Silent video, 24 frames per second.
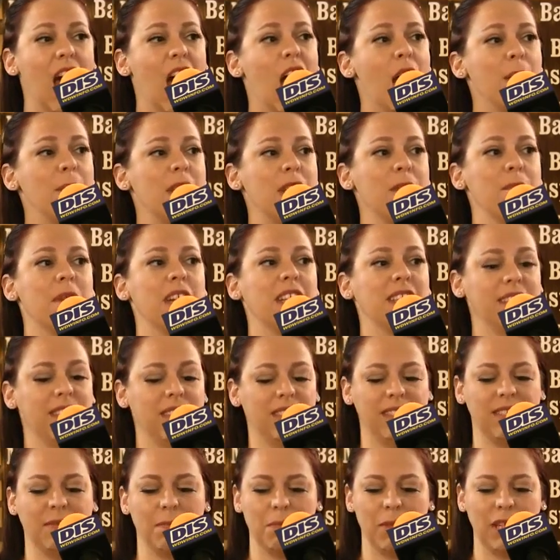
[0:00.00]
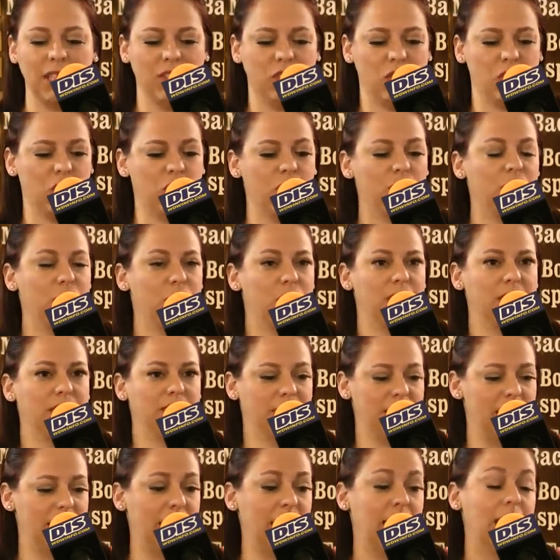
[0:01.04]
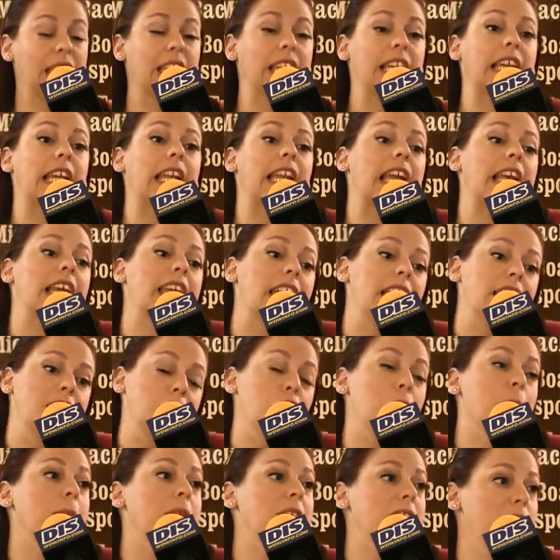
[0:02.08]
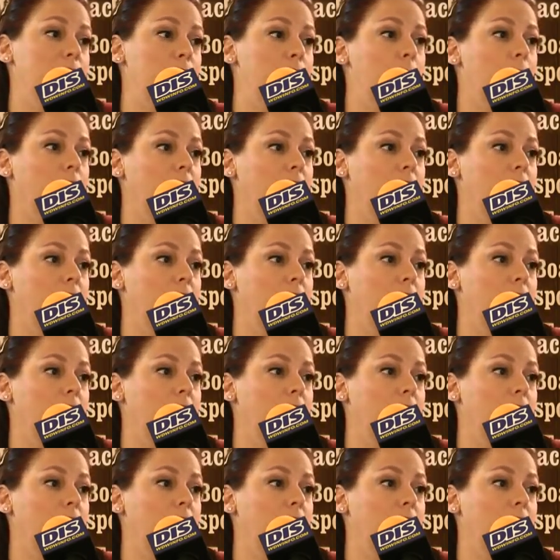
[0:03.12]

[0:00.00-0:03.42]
I mean, my server is like, can I cut your meat for